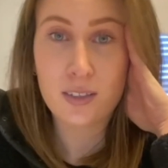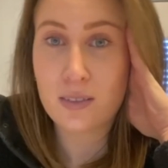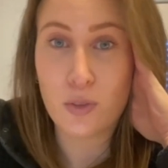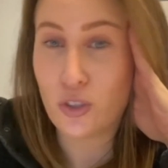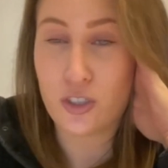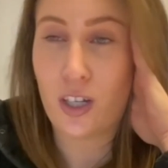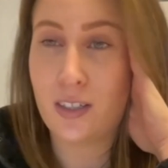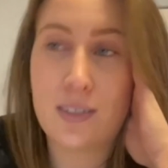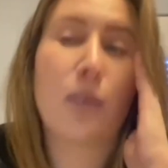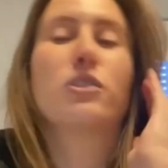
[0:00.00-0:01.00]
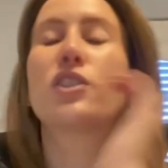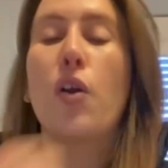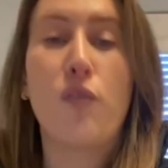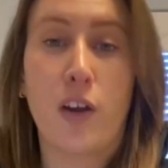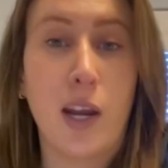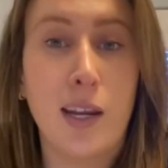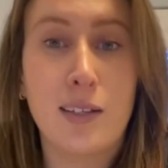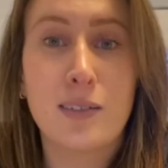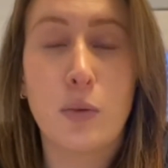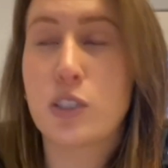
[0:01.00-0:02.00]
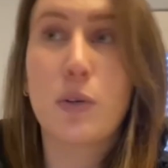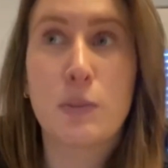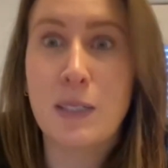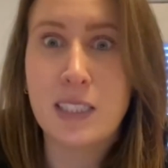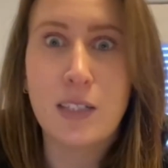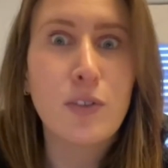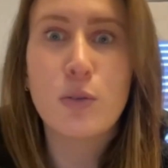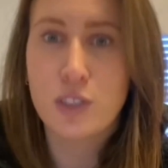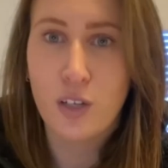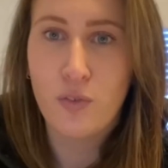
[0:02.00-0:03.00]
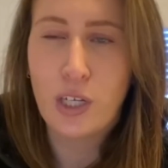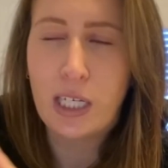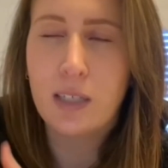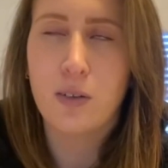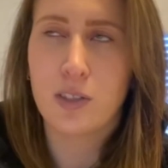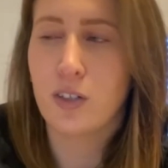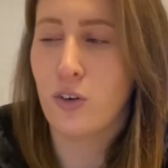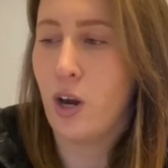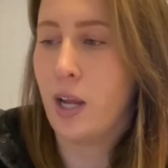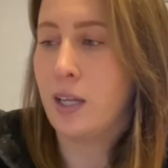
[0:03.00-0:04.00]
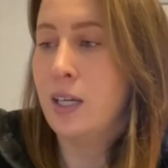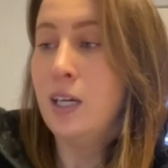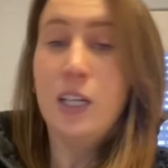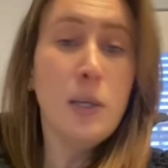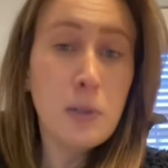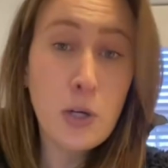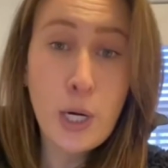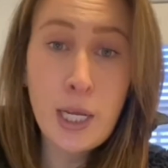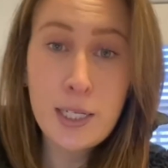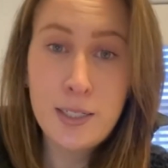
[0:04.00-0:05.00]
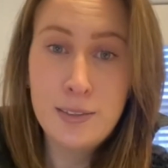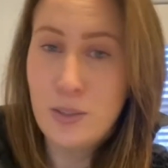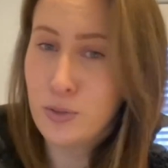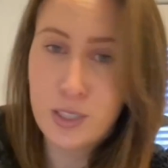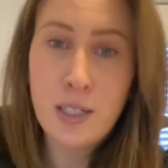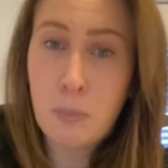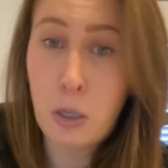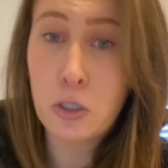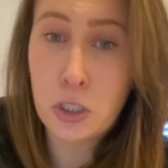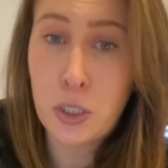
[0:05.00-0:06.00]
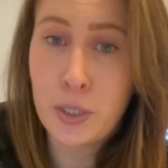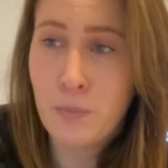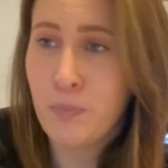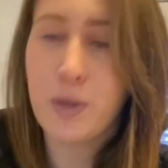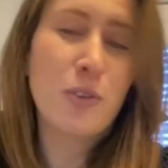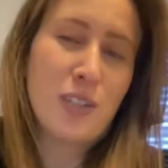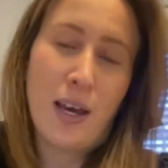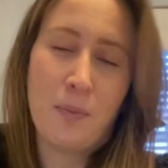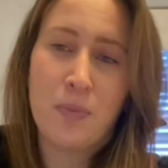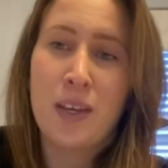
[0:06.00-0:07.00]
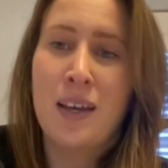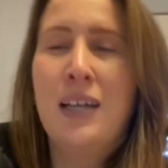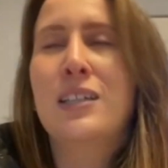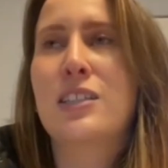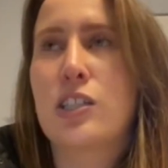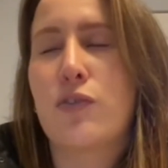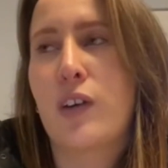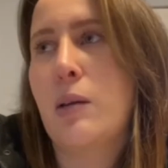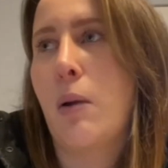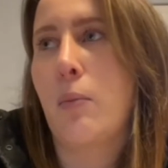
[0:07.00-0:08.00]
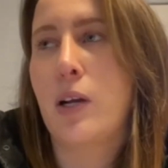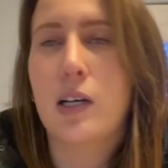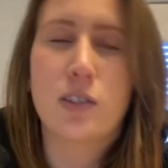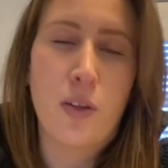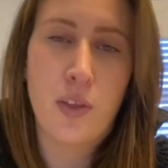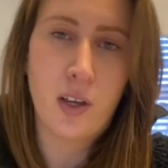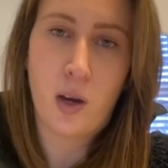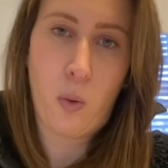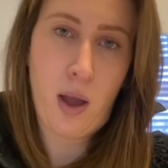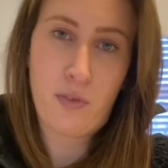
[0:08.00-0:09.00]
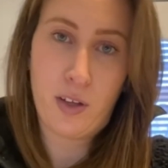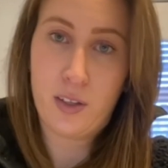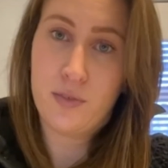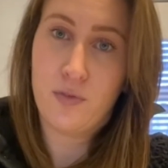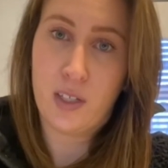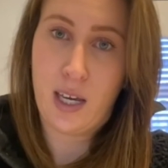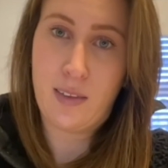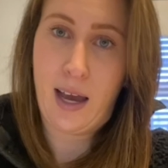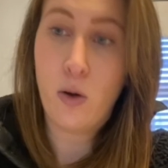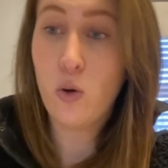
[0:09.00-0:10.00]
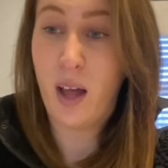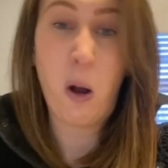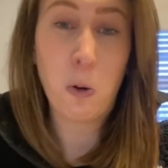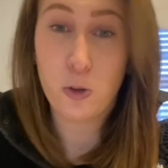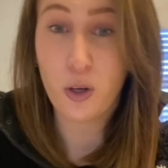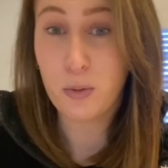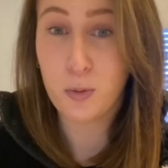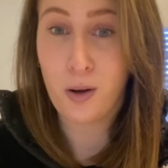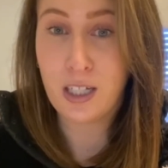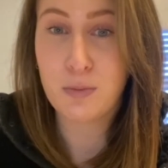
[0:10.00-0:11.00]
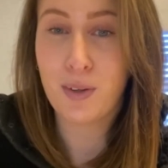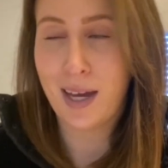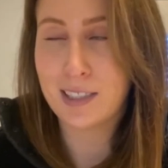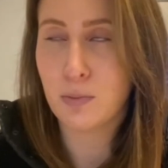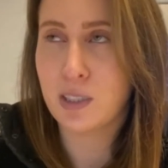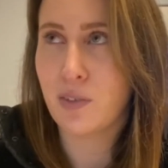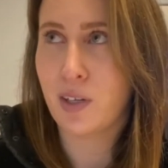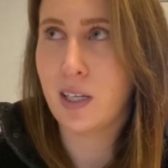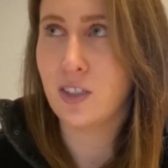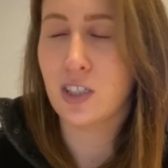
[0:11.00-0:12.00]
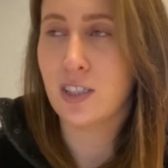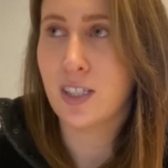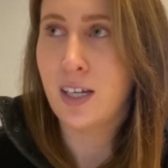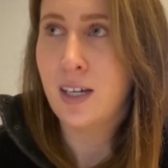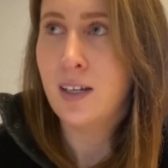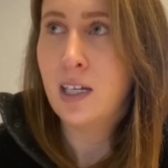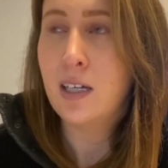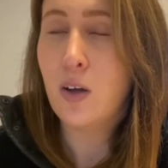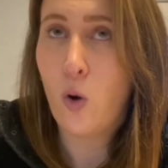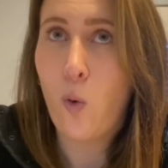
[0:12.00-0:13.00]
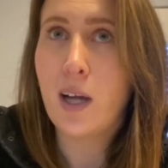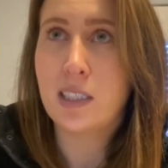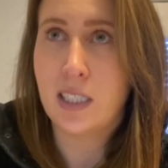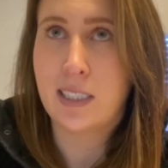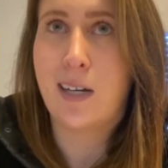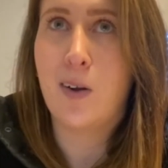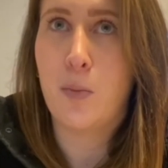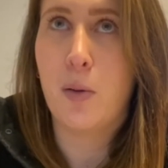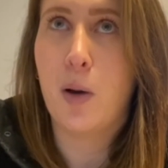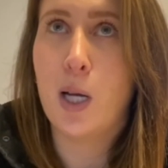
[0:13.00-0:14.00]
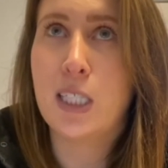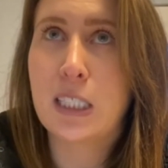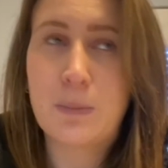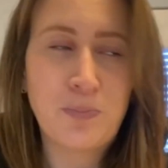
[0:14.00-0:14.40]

We just died. They were so funny. They were so expensive. It was so funny. I was like crying. You were crying. It was emotional. It was, yeah, such a funny memory. I don't think I will ever forget that. All that whole trip, to be honest, but that specifically just always sticks out in my mind.